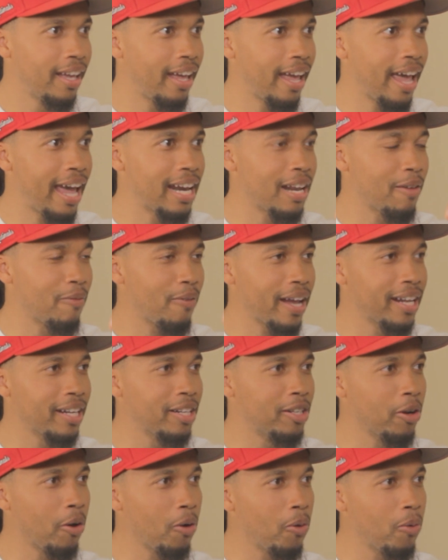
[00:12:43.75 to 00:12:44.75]
and if I
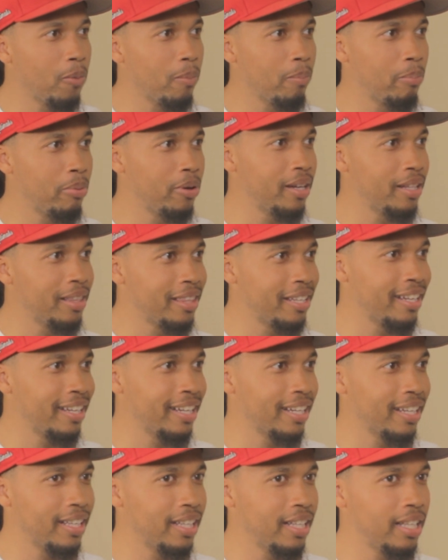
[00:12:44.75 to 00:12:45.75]
don't put
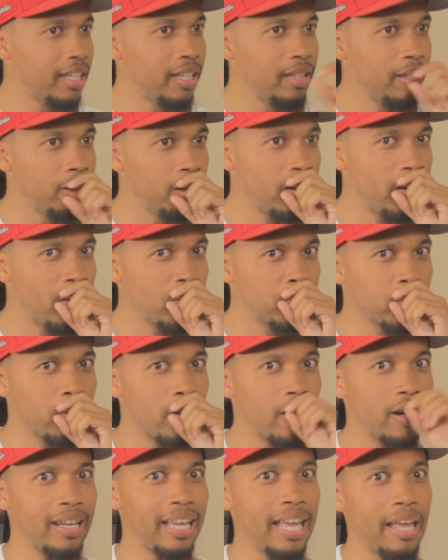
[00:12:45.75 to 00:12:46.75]

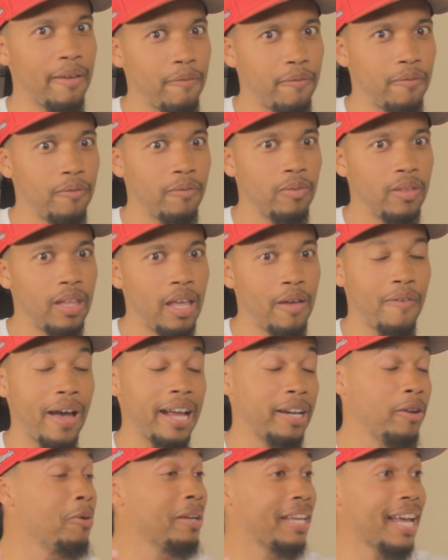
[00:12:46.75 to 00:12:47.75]
if
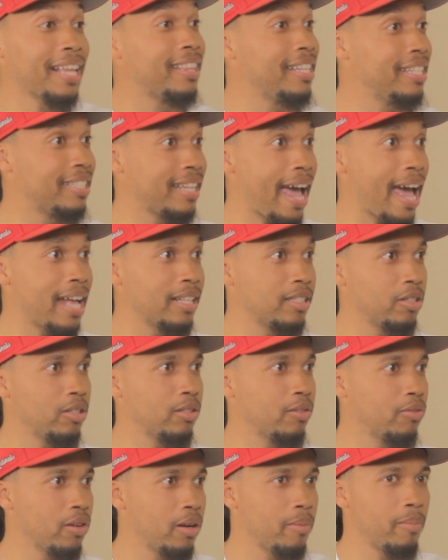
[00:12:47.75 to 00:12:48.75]
I don't get these
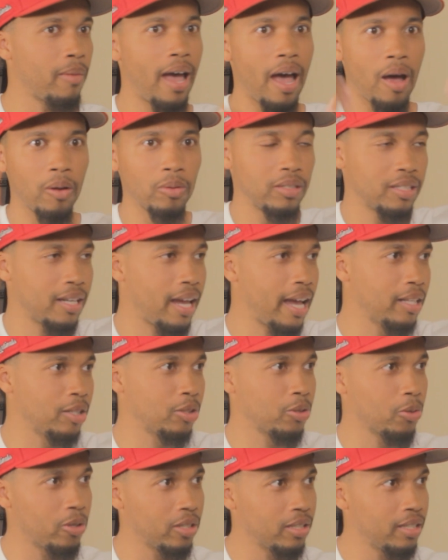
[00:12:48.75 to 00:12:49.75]
answers from outside
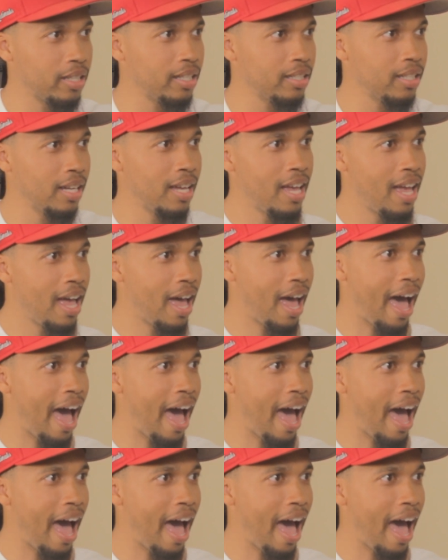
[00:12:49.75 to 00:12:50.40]
sources,